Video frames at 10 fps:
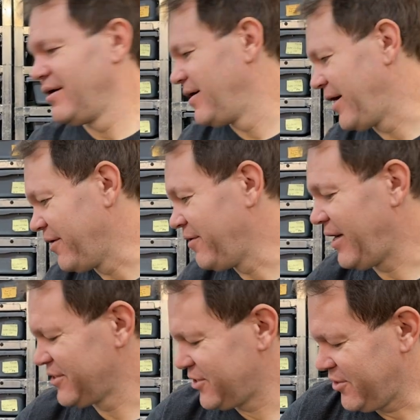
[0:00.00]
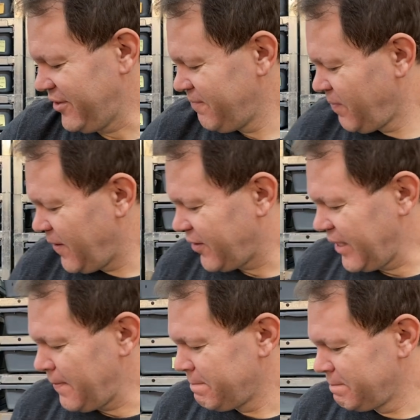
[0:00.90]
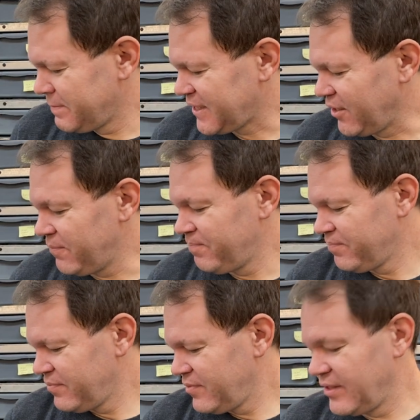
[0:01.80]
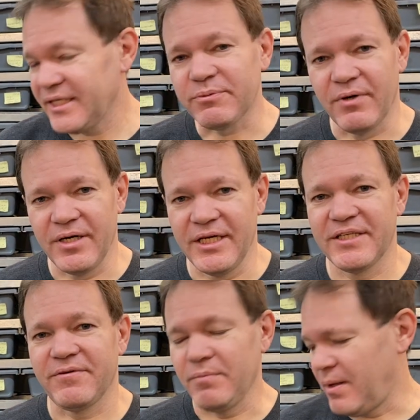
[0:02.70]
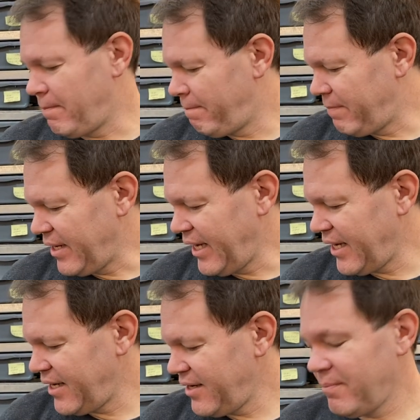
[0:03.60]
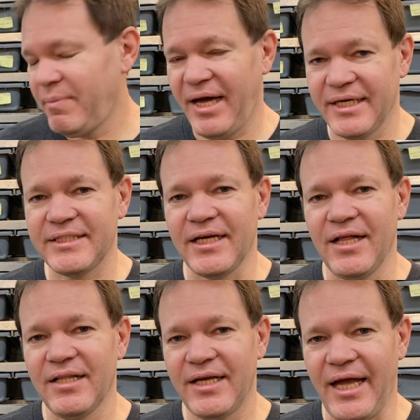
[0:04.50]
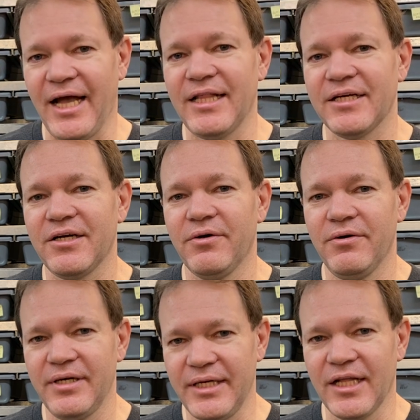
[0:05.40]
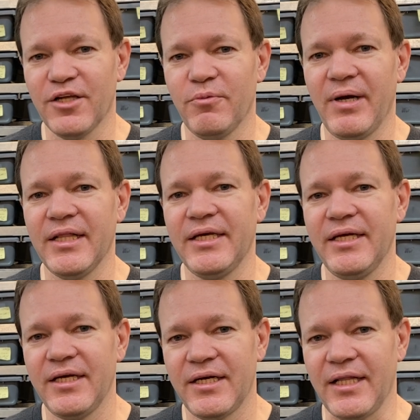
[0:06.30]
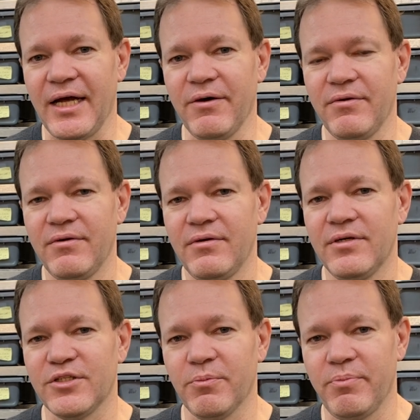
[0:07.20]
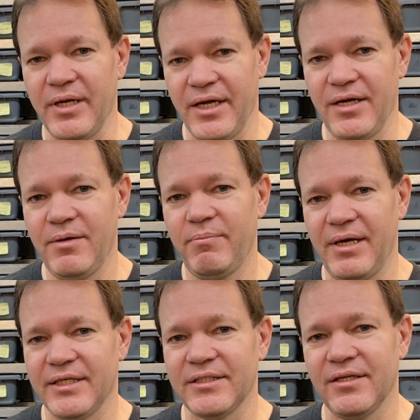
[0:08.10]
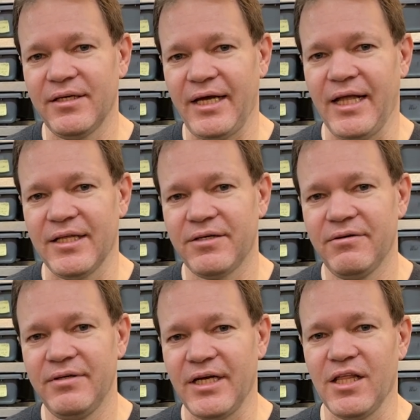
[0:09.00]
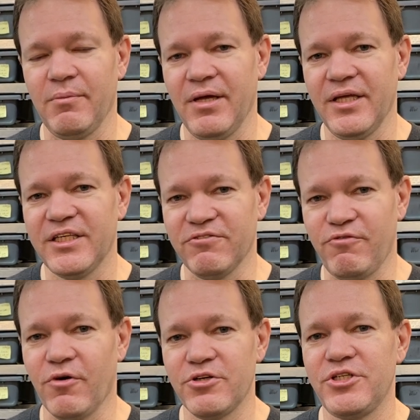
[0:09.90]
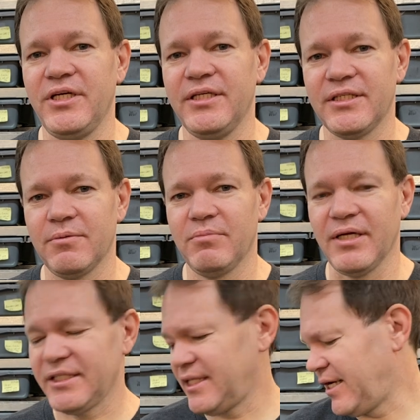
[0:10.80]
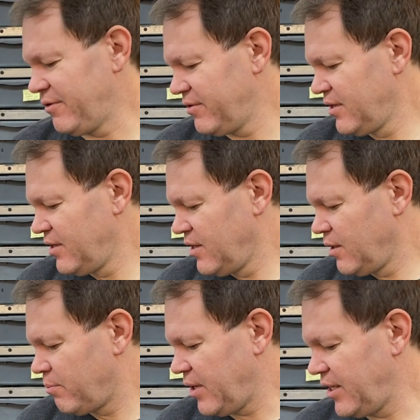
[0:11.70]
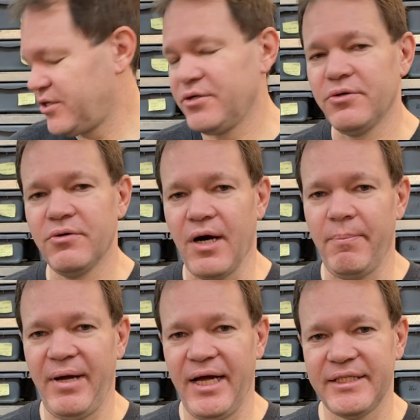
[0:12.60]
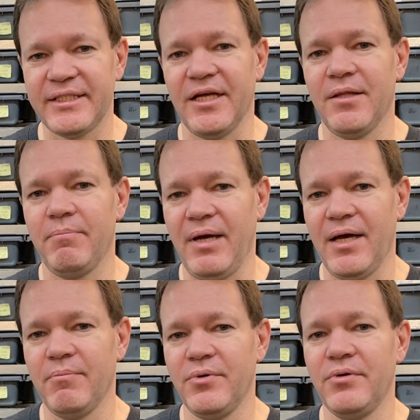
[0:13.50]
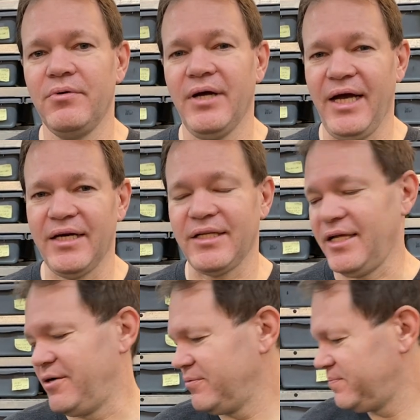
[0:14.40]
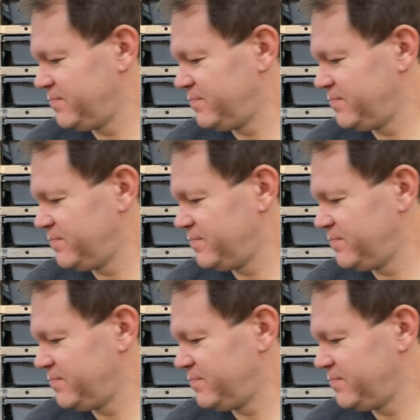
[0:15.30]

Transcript: I don't know. I'll just show you. Okay, so this one is from a banana, pastel, calico, yellow belly, clown. So banana, pastel, calico, yellow belly. So four genes plus clown. Bred to a pastel bamboo het clown.